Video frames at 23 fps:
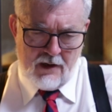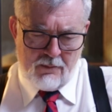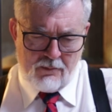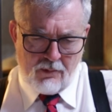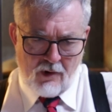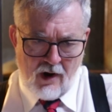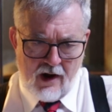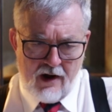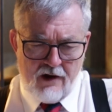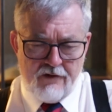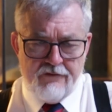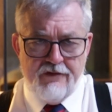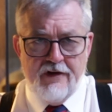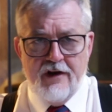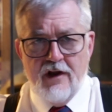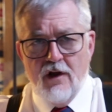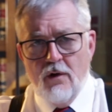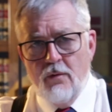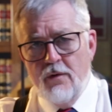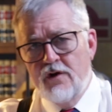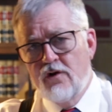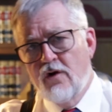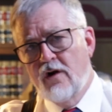a prior video,
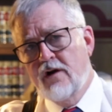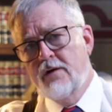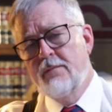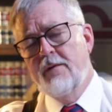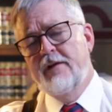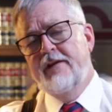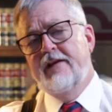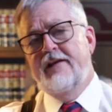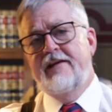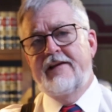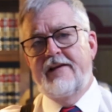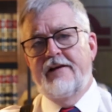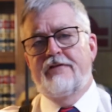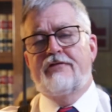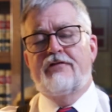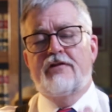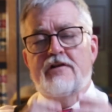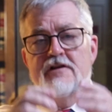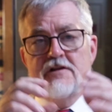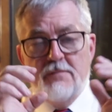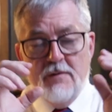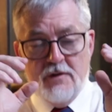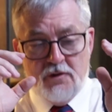we talked about the
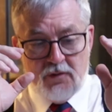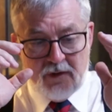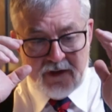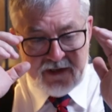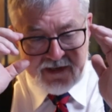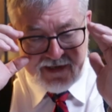difference between